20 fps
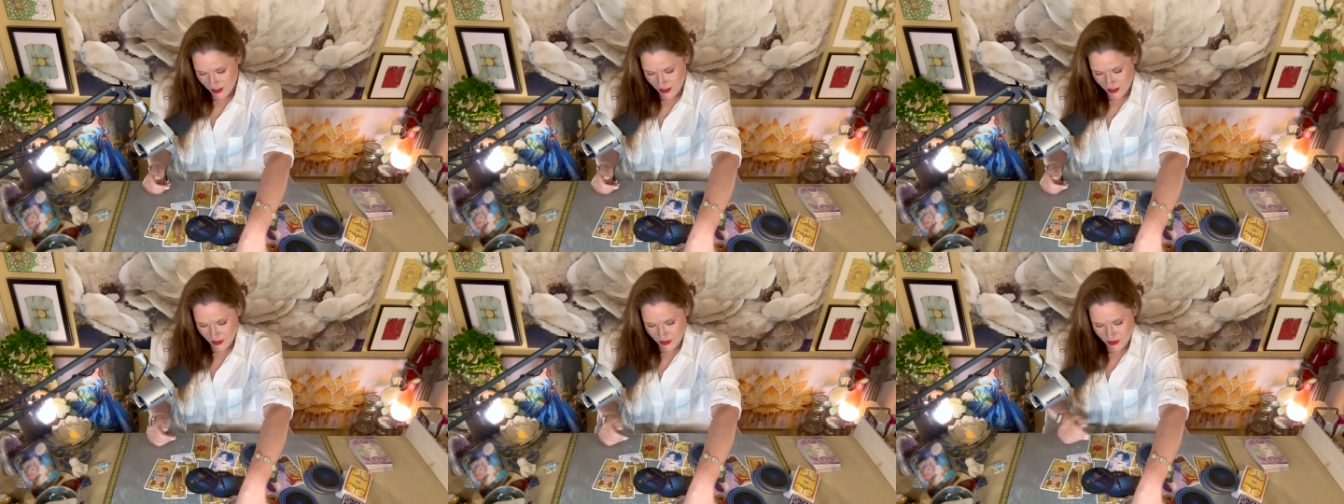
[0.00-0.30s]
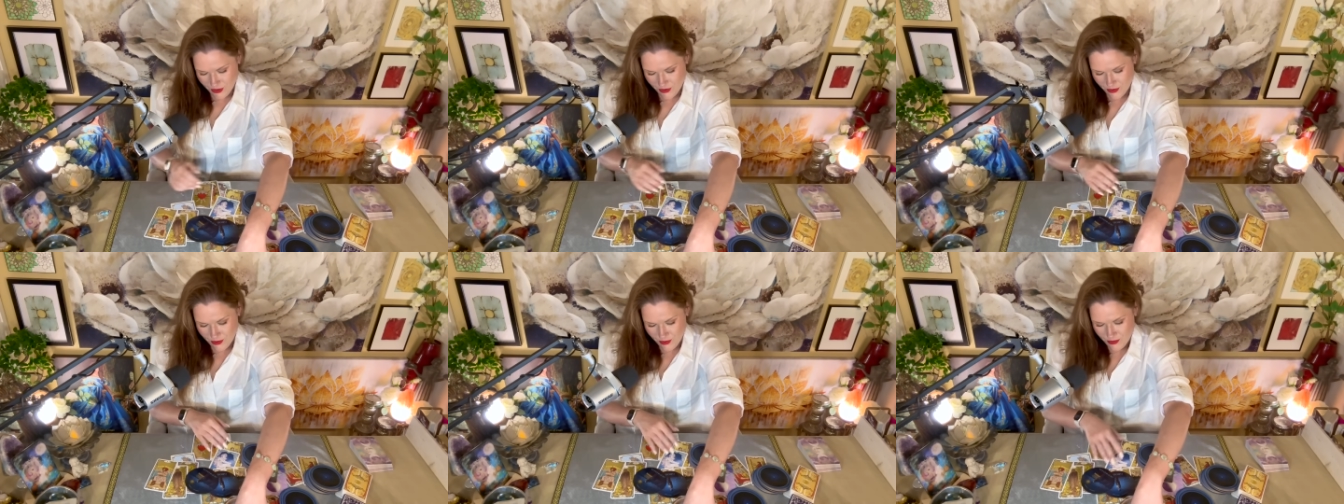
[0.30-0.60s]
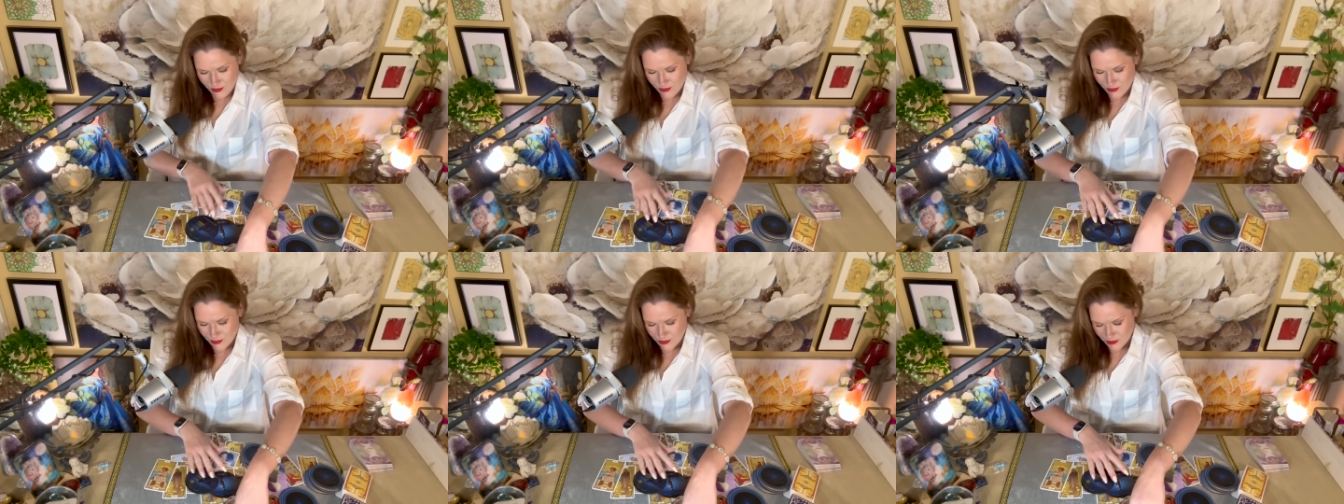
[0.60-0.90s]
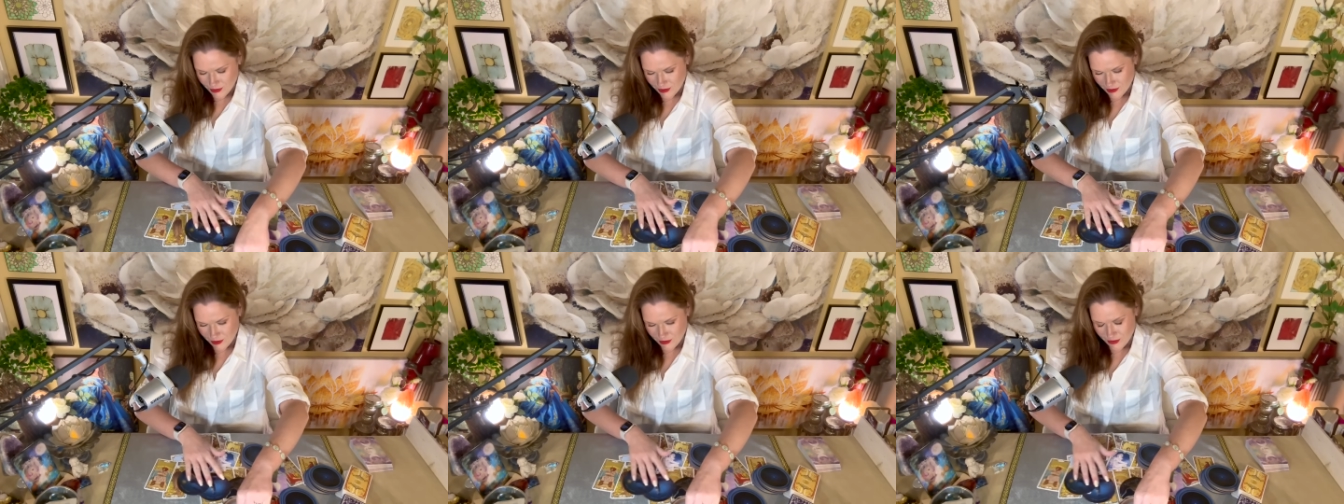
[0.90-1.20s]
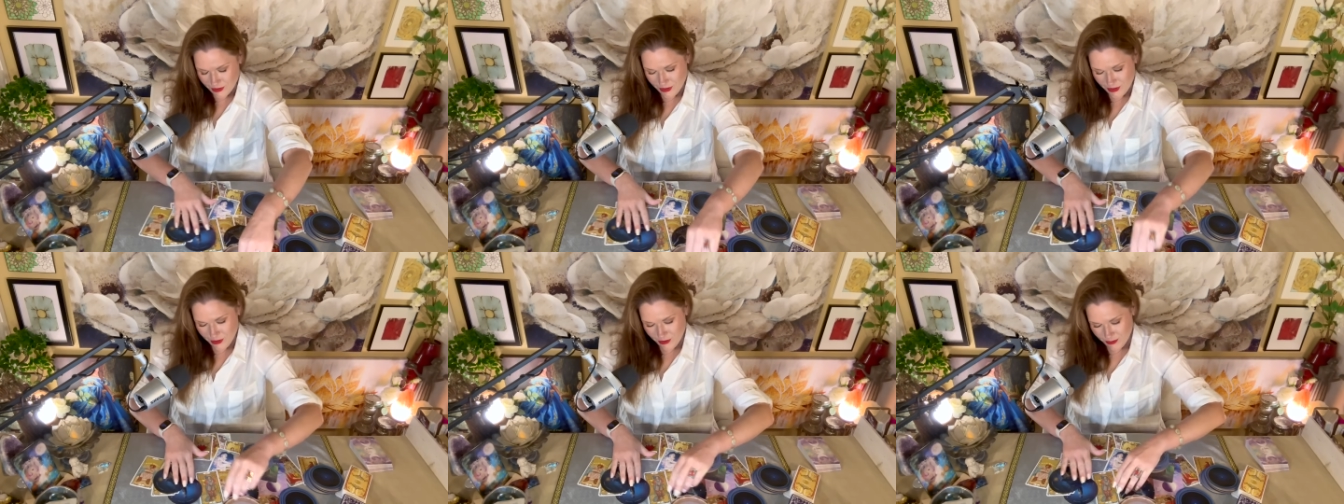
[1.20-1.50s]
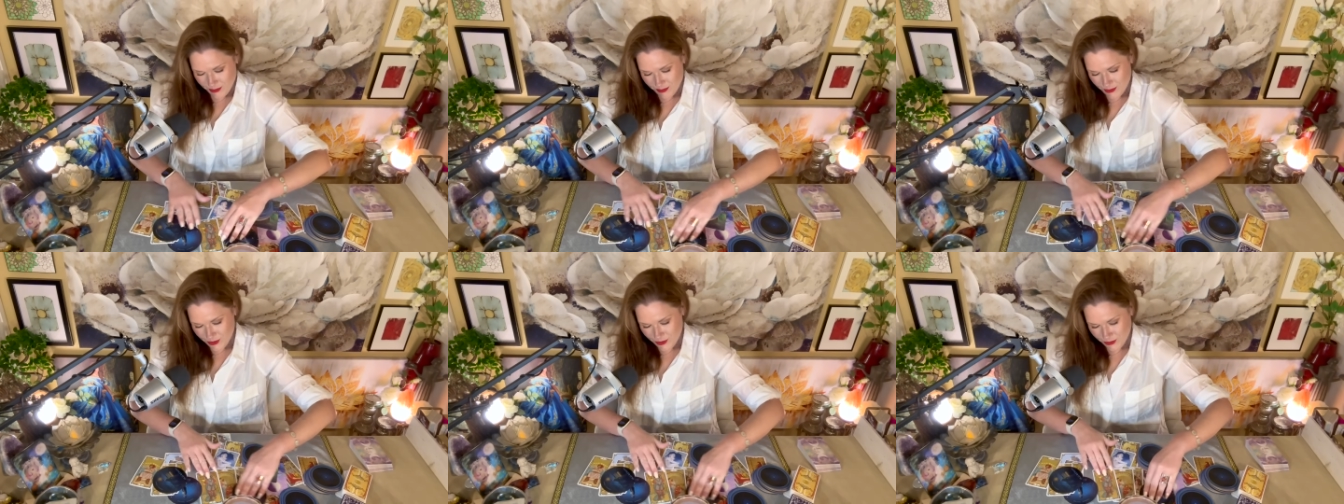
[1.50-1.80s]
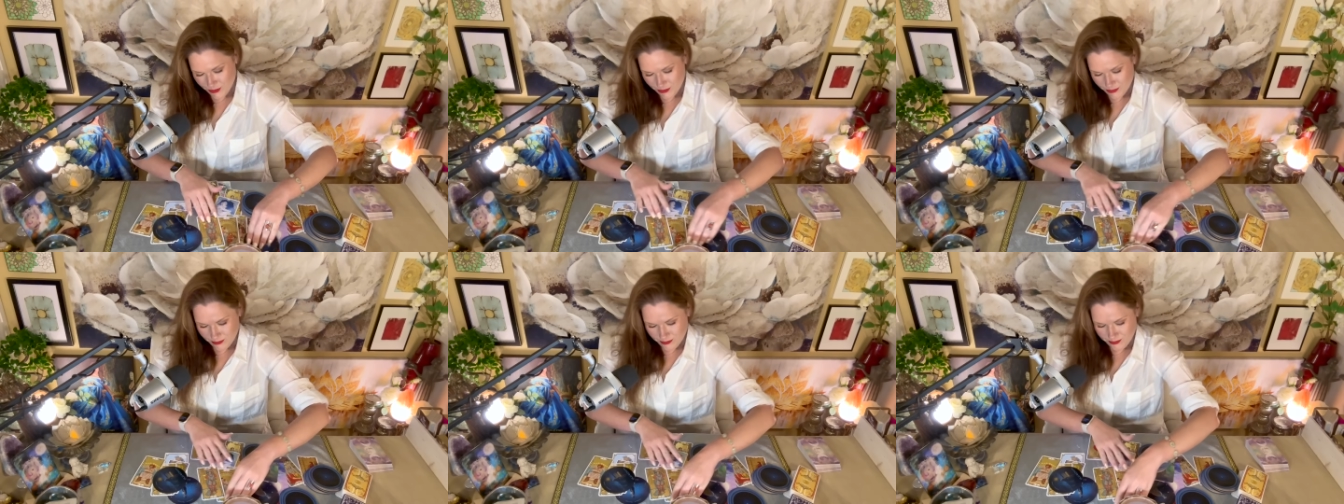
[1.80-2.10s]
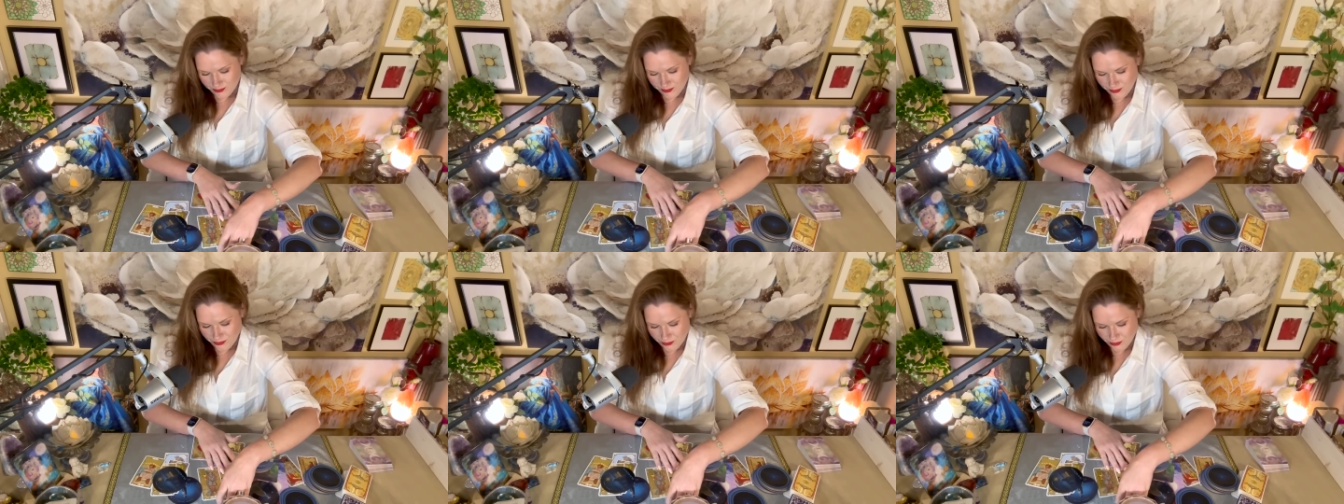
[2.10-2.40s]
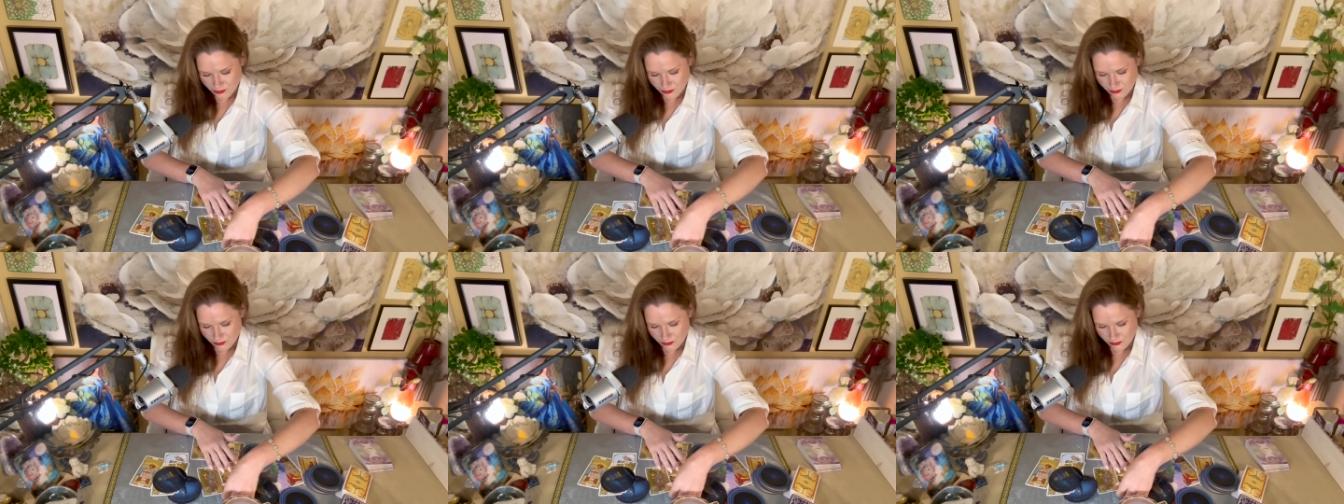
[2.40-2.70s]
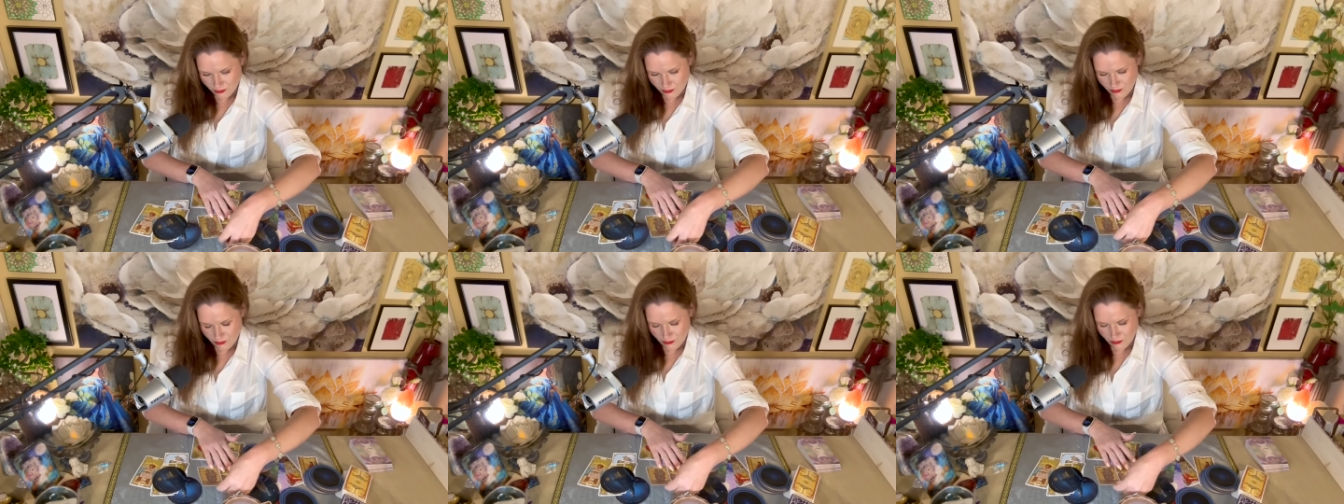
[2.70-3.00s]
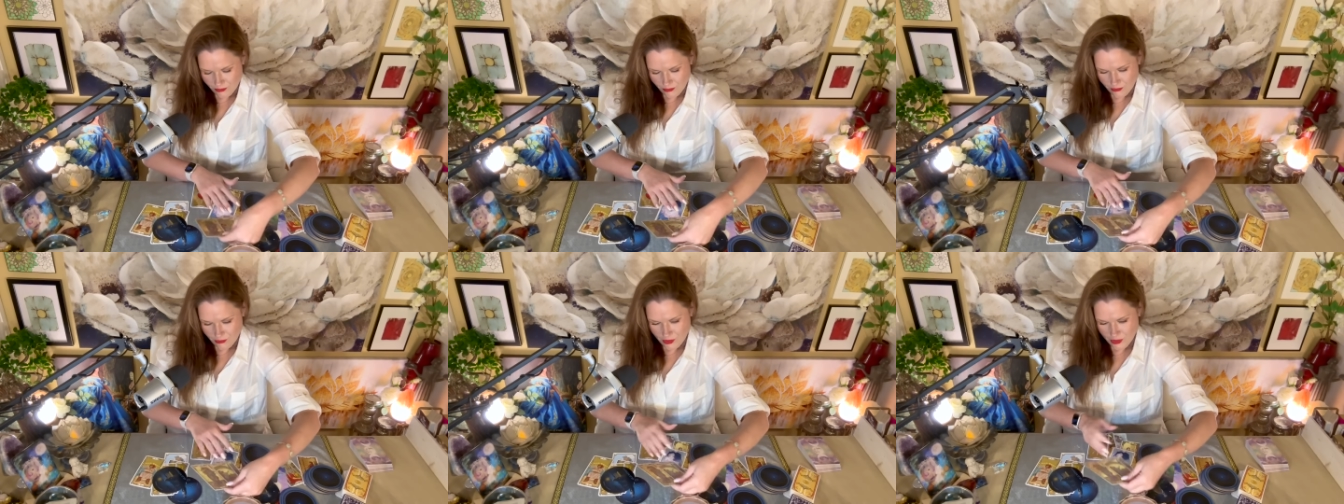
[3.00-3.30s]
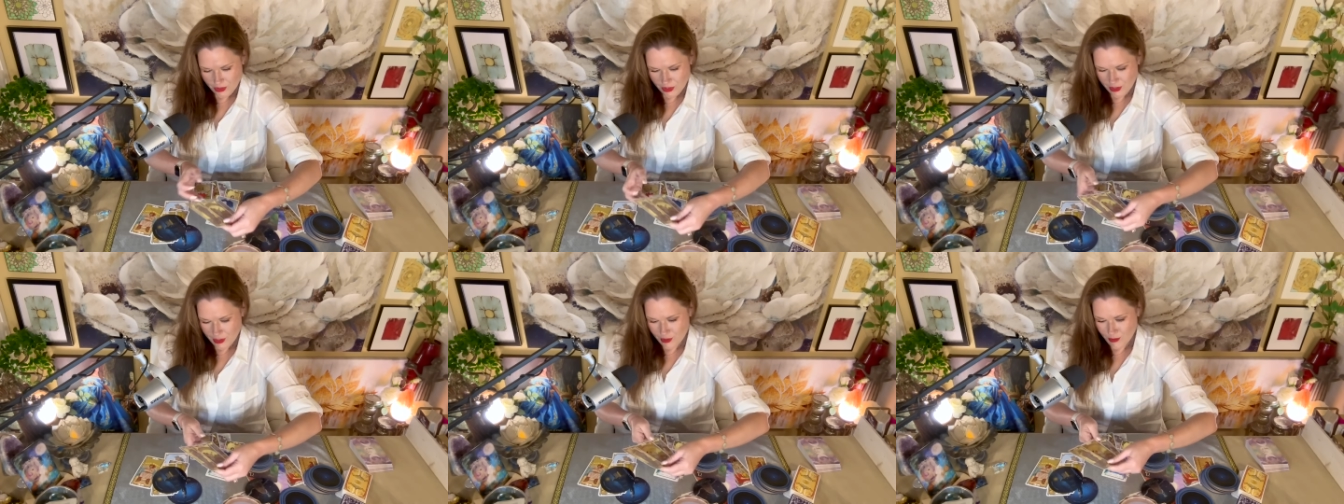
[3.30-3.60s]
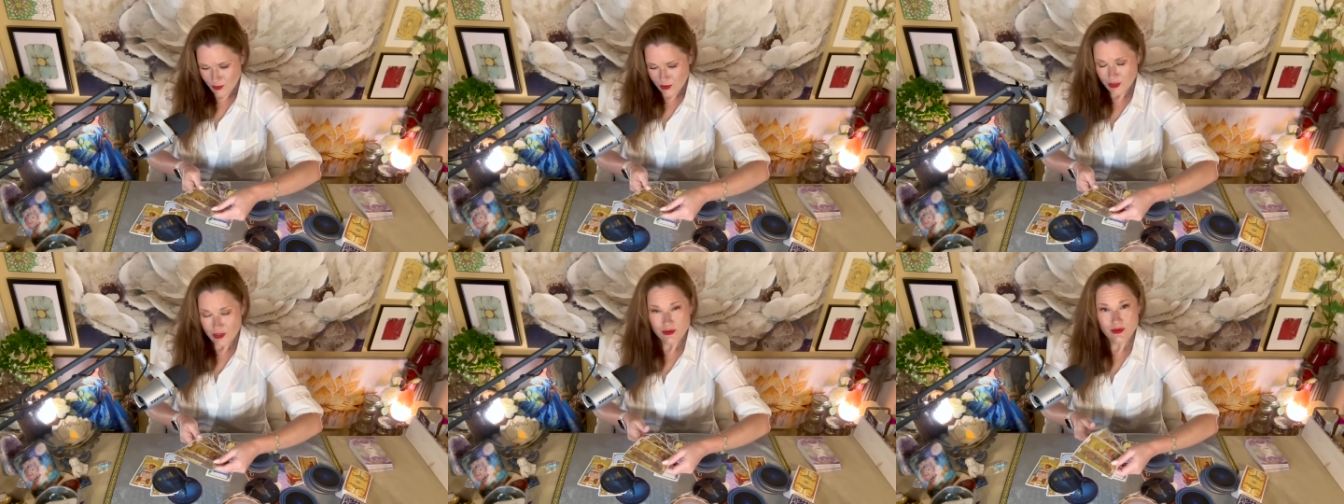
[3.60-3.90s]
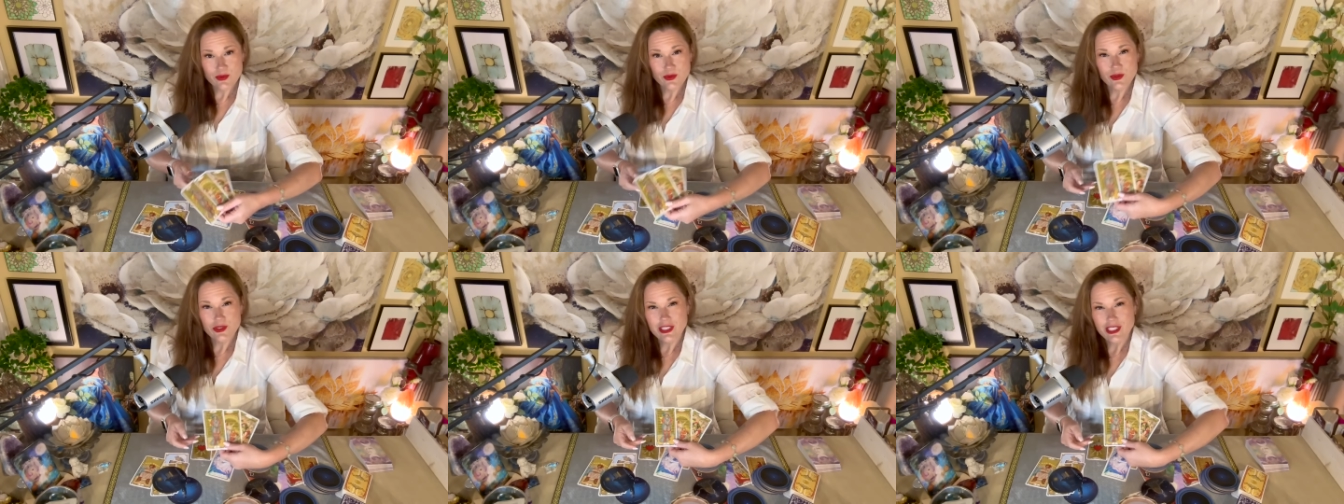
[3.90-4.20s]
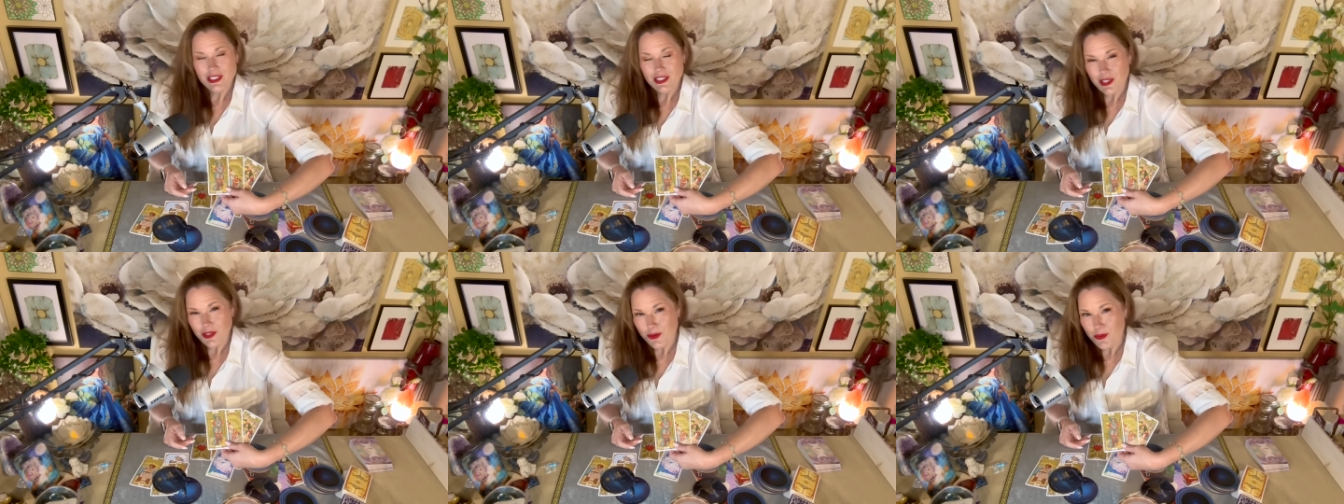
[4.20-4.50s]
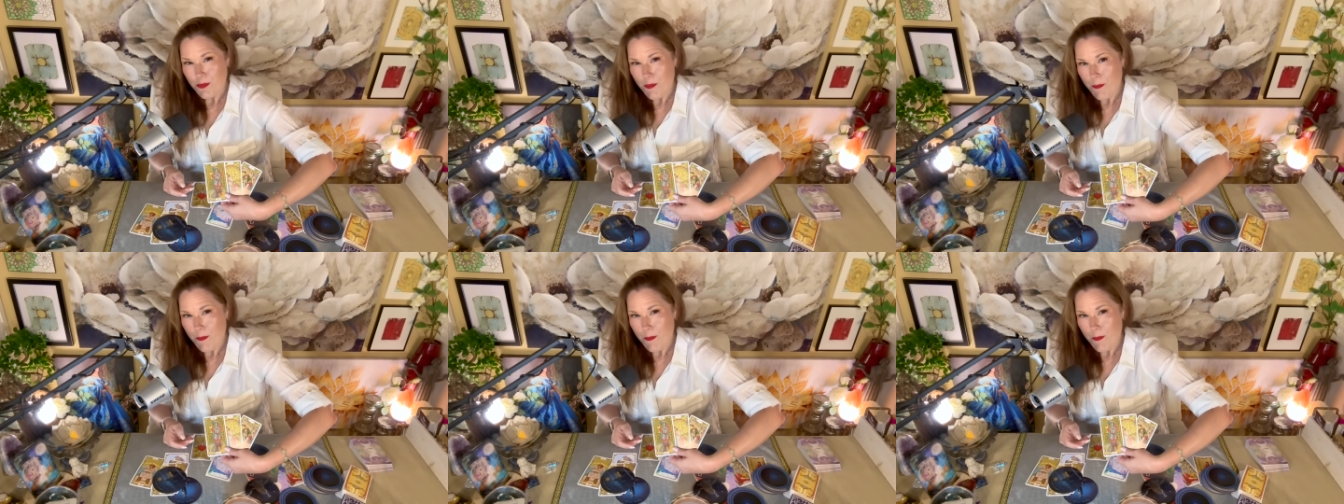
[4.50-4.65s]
You, under your moon, say you want the full detail.